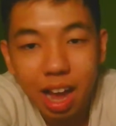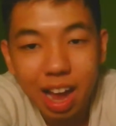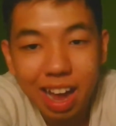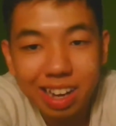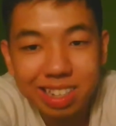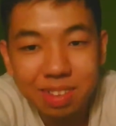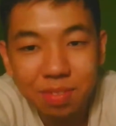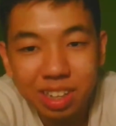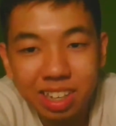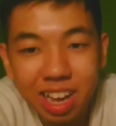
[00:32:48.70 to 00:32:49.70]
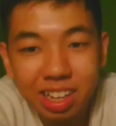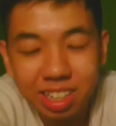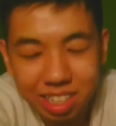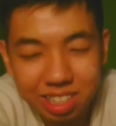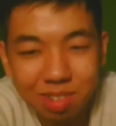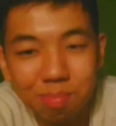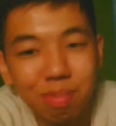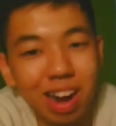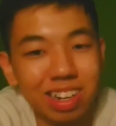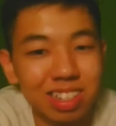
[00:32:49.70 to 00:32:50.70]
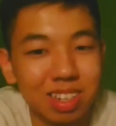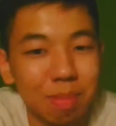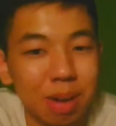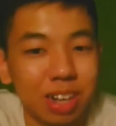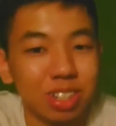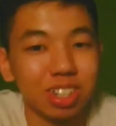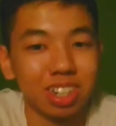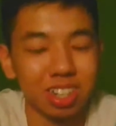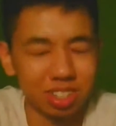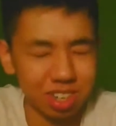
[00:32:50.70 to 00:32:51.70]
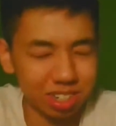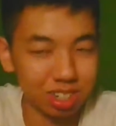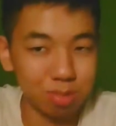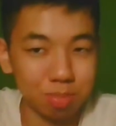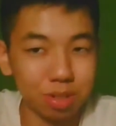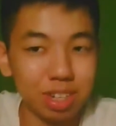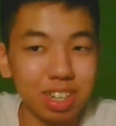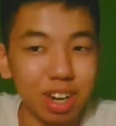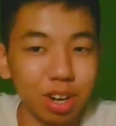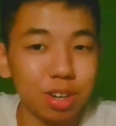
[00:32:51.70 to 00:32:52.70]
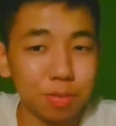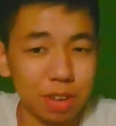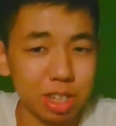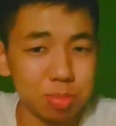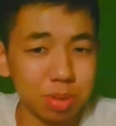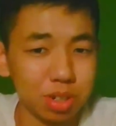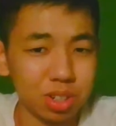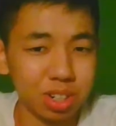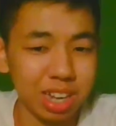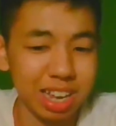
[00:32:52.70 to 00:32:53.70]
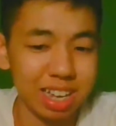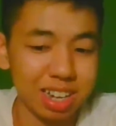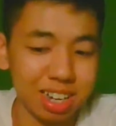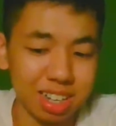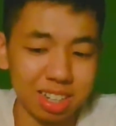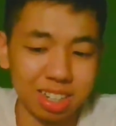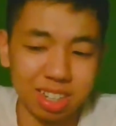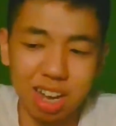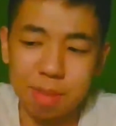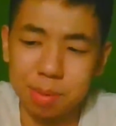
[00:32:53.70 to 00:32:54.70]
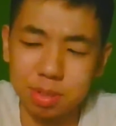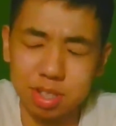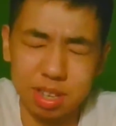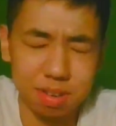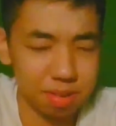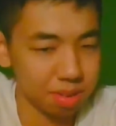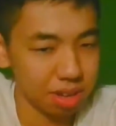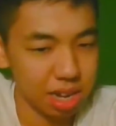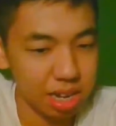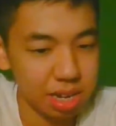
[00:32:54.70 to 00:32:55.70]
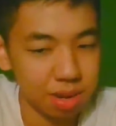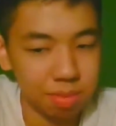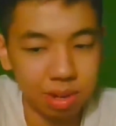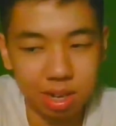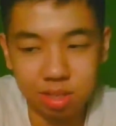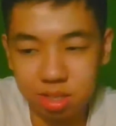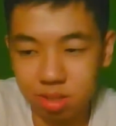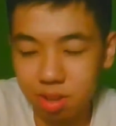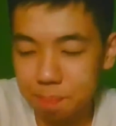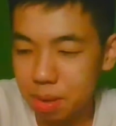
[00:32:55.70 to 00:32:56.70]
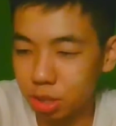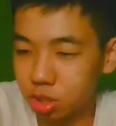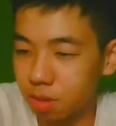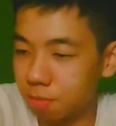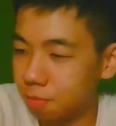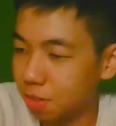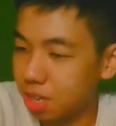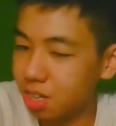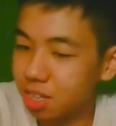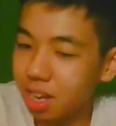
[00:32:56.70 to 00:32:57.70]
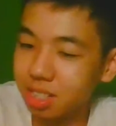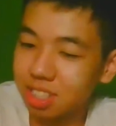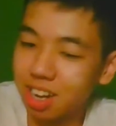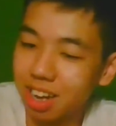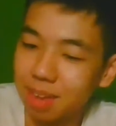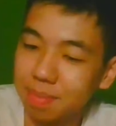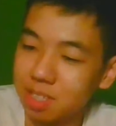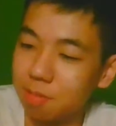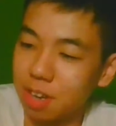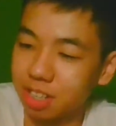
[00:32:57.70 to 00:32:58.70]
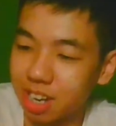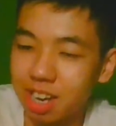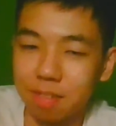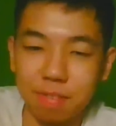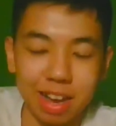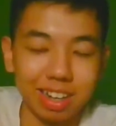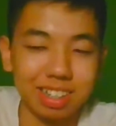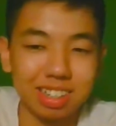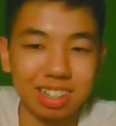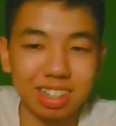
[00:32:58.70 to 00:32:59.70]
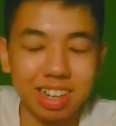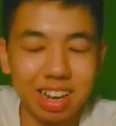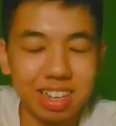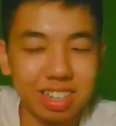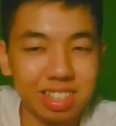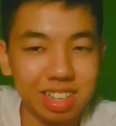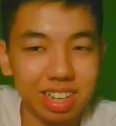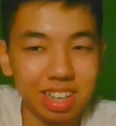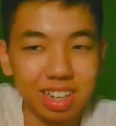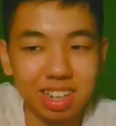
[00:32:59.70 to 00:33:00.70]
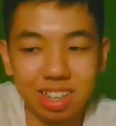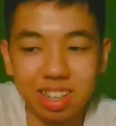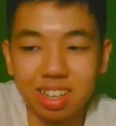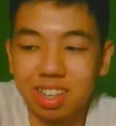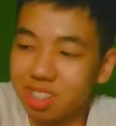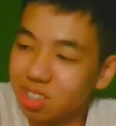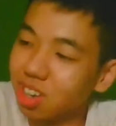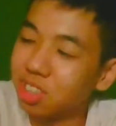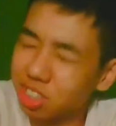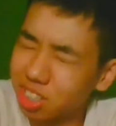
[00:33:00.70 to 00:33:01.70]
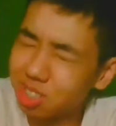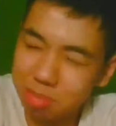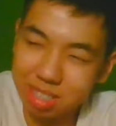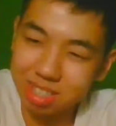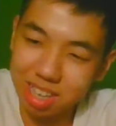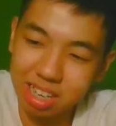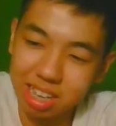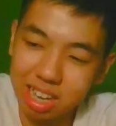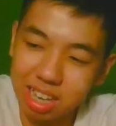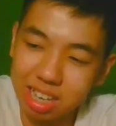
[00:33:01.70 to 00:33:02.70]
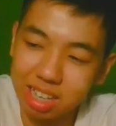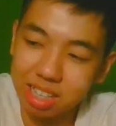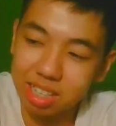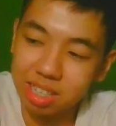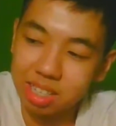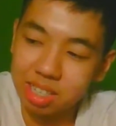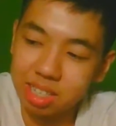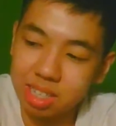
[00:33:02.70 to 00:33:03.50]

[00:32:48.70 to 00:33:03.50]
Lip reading: and as a vignette, he's the brightest in the bunch. So I just put it on the Facebook. Then I posted when I took a picture of V that time. There's a vignette effect. Then he said, "You're just missing a